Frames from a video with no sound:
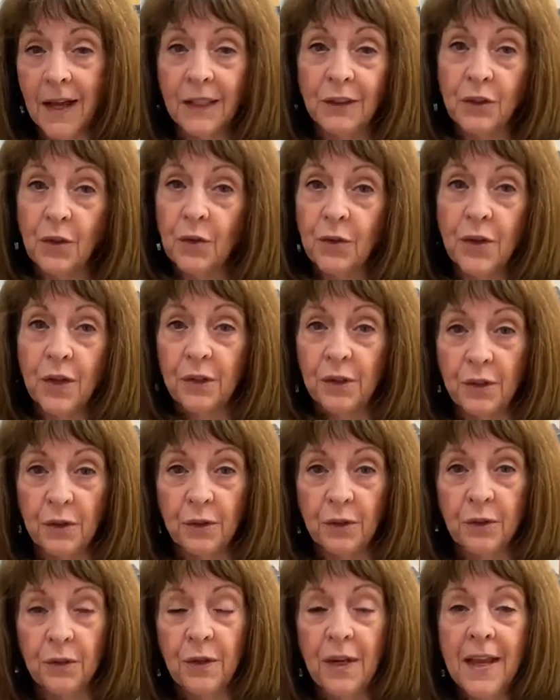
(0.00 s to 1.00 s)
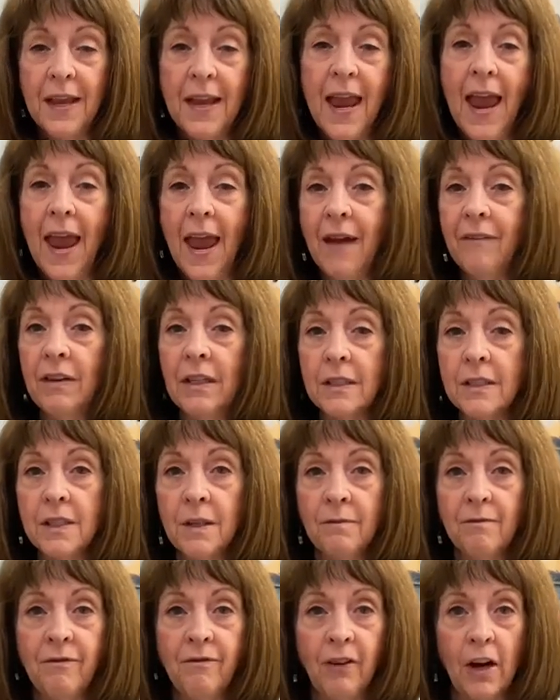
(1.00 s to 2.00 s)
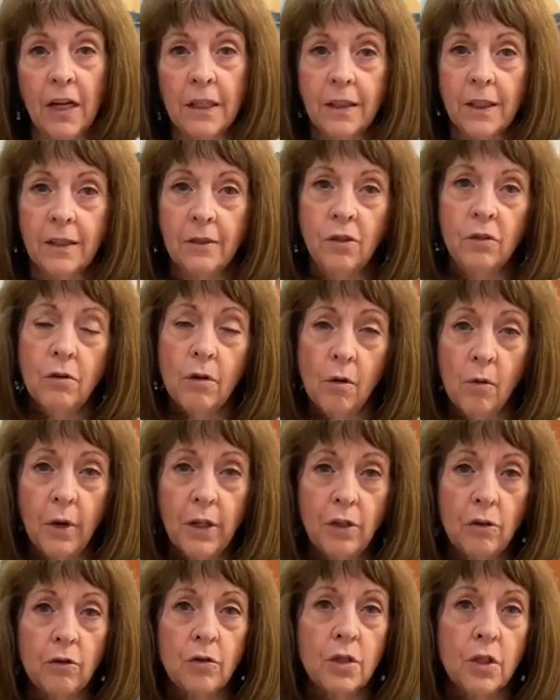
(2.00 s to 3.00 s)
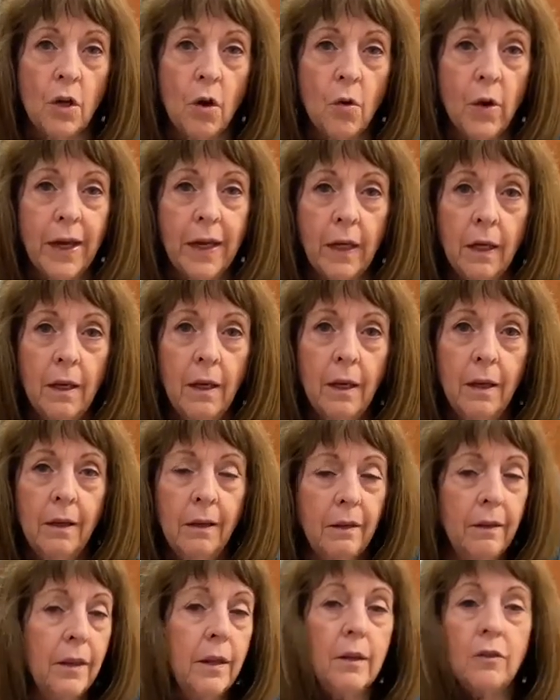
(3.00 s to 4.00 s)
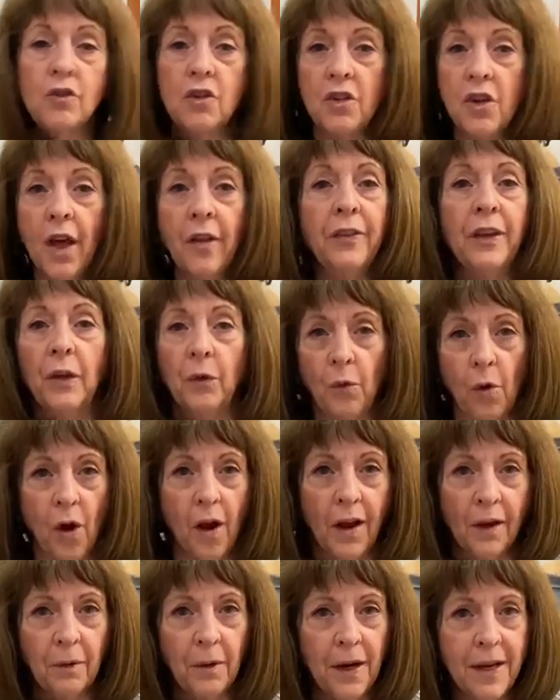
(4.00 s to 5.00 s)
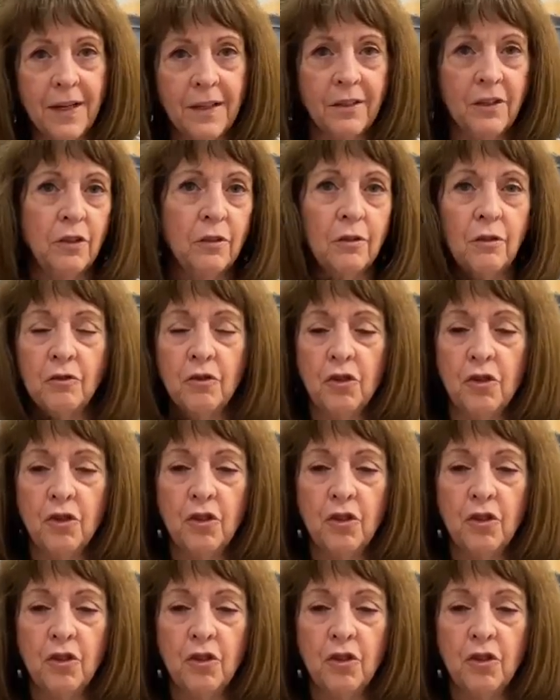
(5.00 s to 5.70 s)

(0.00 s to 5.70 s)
I know that you're having some fun. And you know when you're sewing, there's nothing wrong, right? You